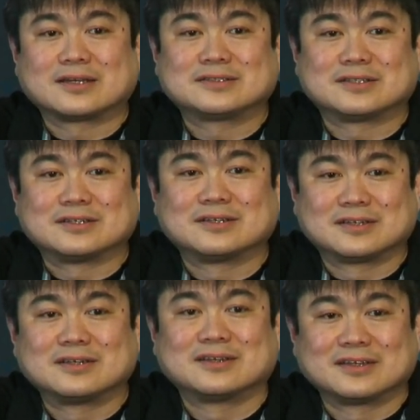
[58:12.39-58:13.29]
I see.
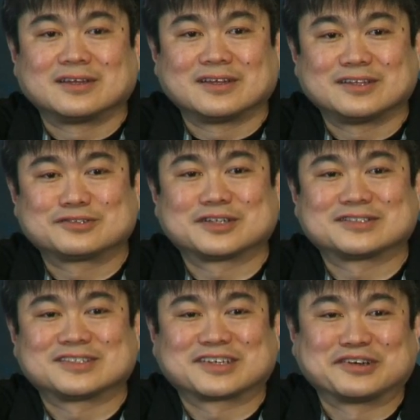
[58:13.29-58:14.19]

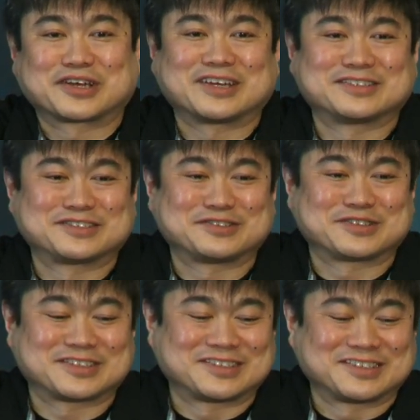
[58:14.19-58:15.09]
Interesting. to- Okay, so-
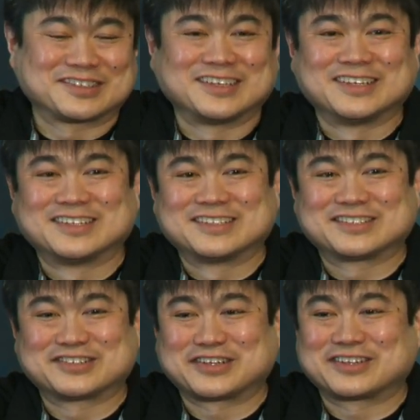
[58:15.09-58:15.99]
Had to do the
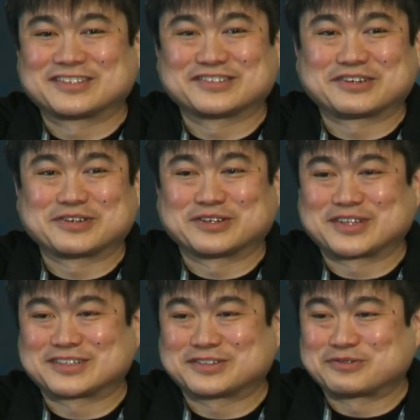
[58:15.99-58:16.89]
So that, so there we go,
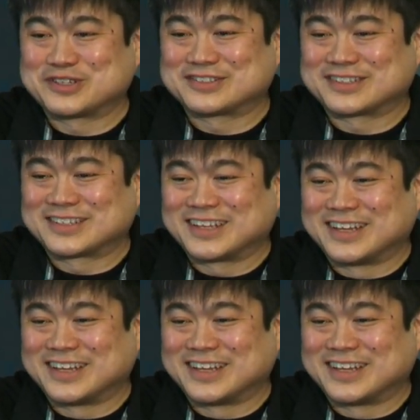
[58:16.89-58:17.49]
that's the reason.